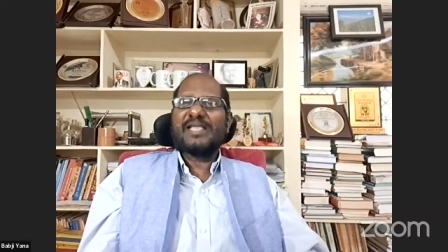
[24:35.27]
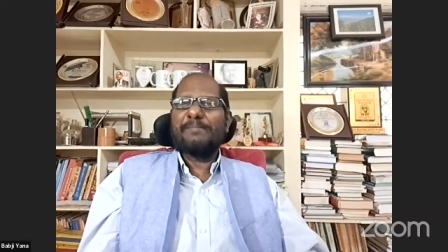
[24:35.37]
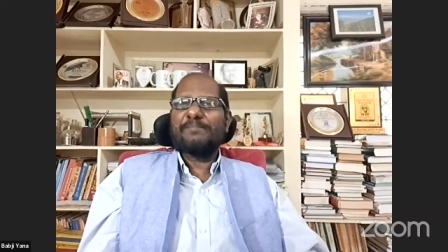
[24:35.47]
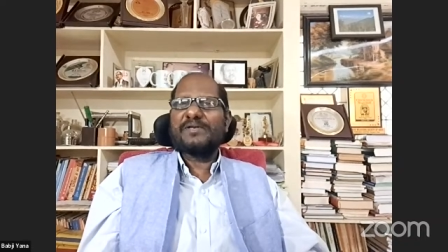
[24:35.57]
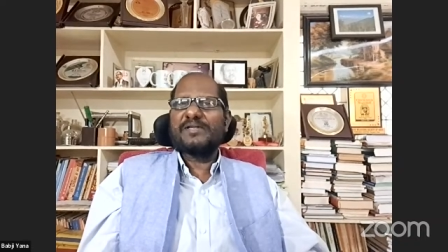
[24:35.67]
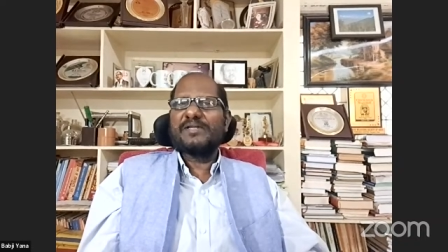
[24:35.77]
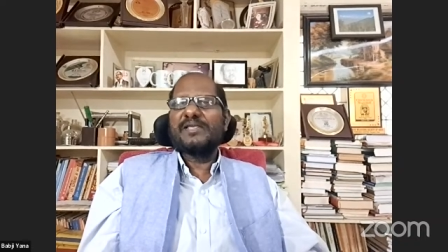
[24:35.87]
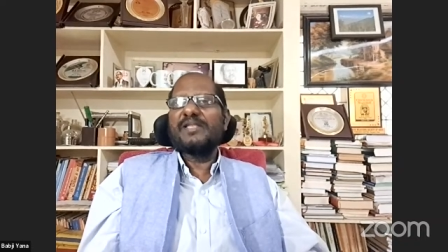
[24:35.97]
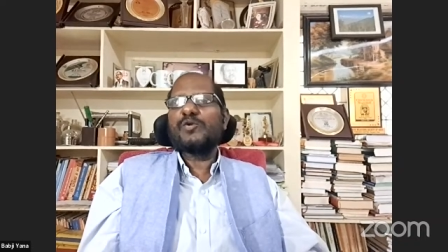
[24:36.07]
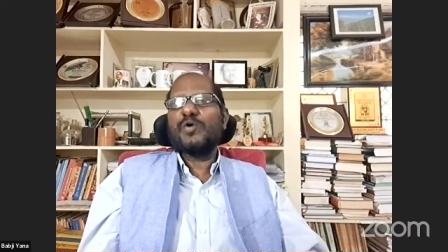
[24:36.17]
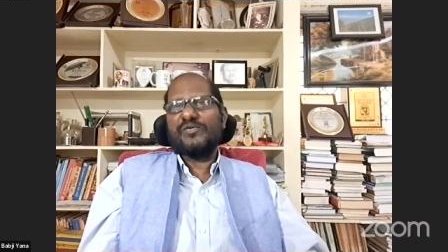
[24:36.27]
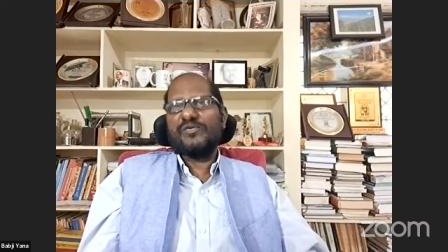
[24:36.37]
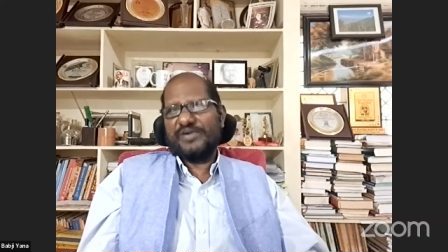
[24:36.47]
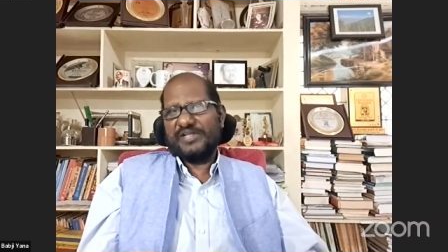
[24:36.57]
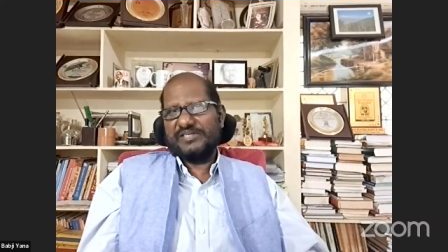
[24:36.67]
kept in
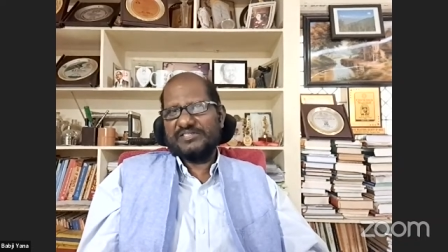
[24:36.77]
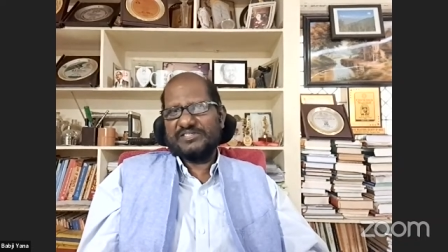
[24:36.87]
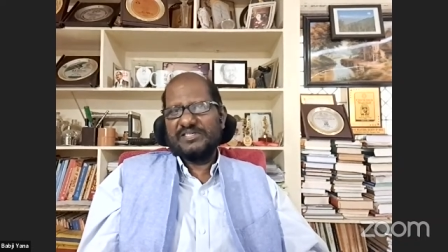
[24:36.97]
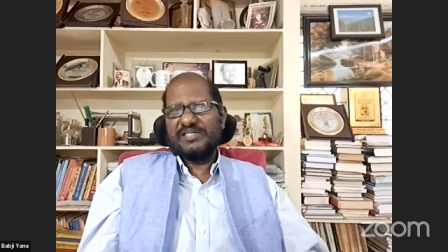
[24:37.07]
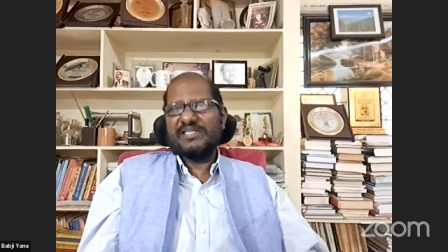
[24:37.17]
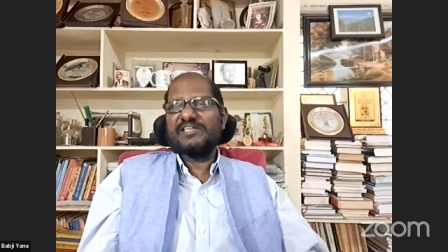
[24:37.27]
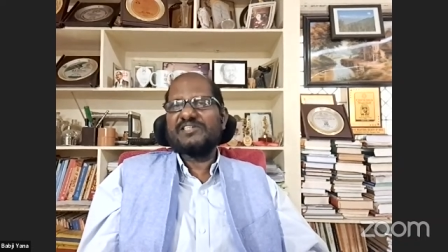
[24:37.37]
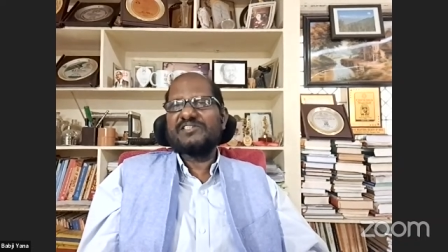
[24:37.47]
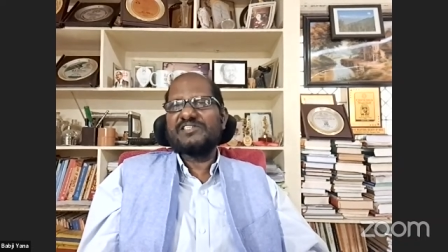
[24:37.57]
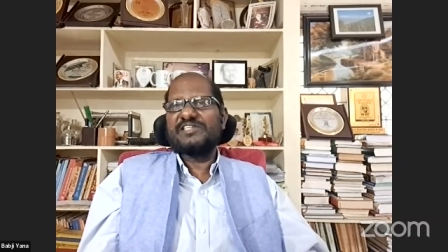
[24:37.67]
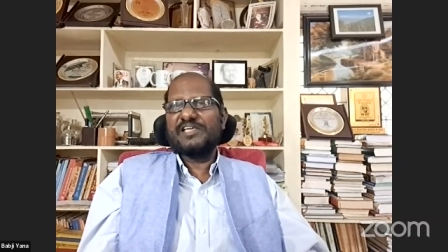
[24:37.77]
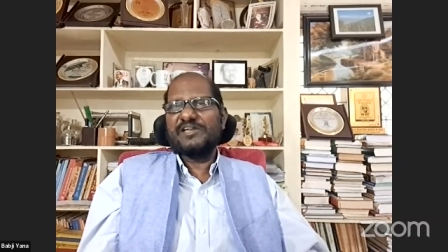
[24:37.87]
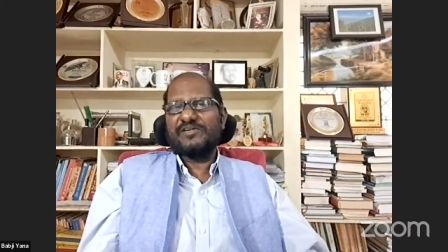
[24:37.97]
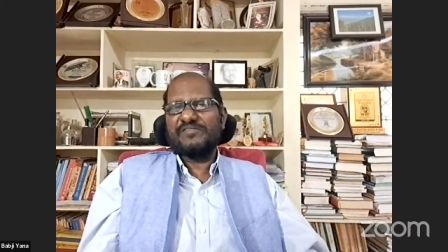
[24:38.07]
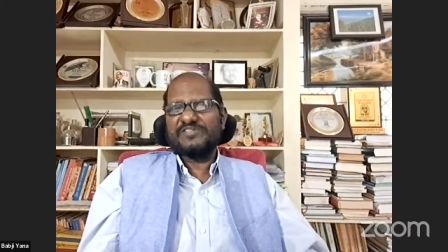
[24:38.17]
confidence. That is the
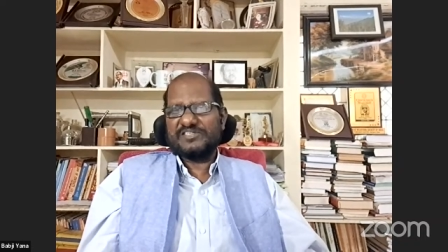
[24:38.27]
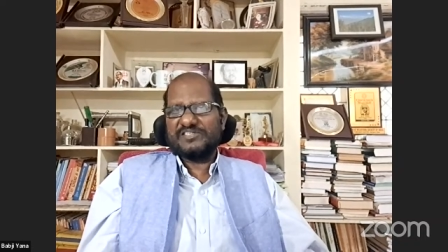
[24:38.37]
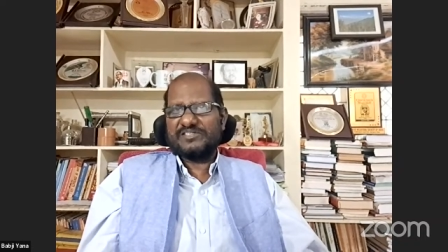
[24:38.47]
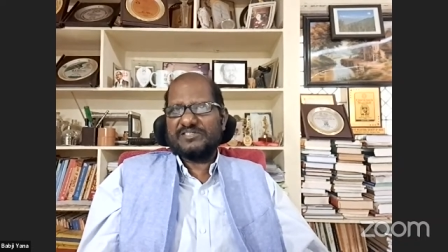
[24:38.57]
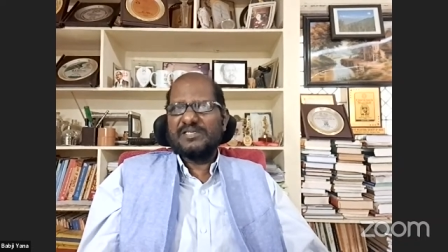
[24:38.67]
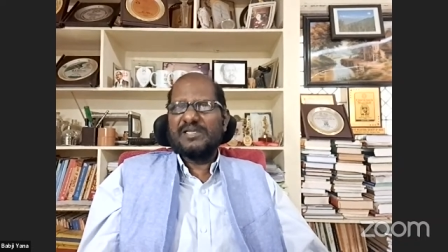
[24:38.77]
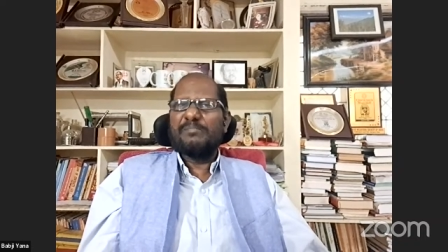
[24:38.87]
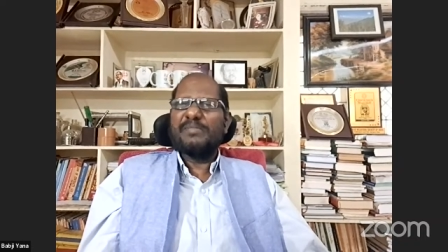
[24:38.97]
secret of success.